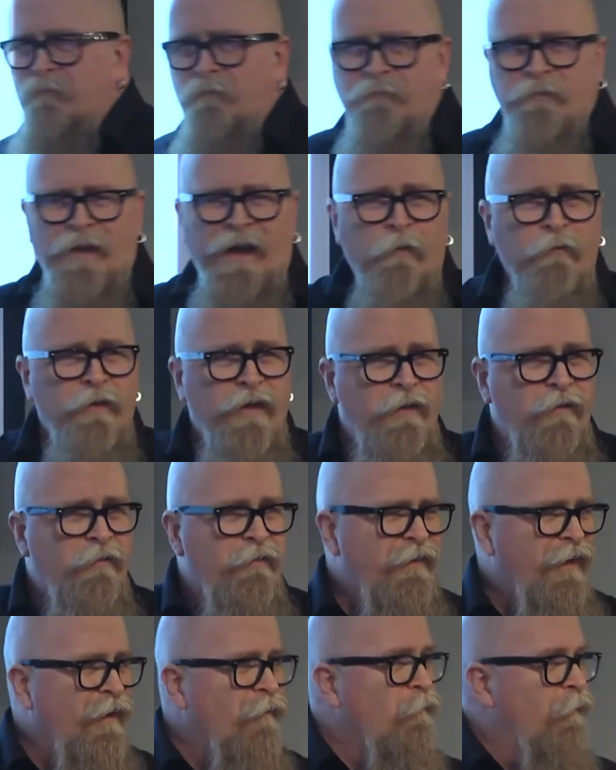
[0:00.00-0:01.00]
how can you
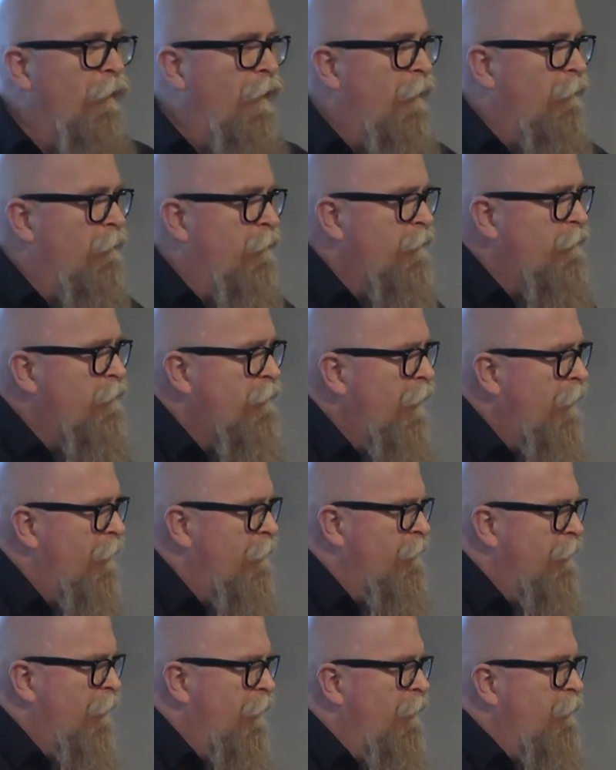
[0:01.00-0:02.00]
tell that? Isn't
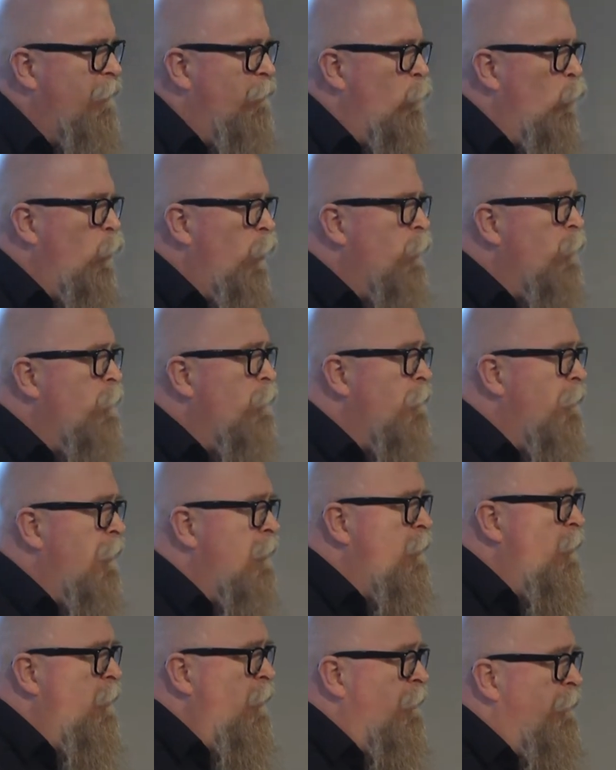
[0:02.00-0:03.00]
that kind of weird
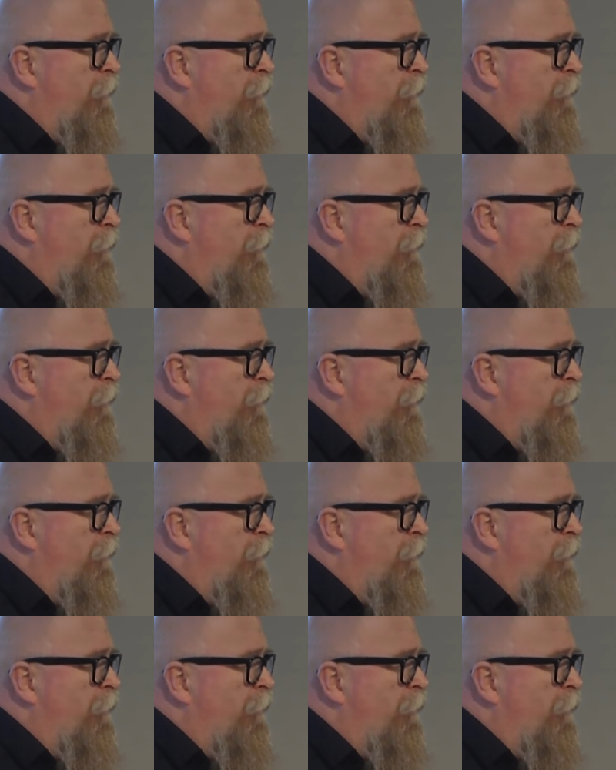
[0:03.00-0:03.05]
that you can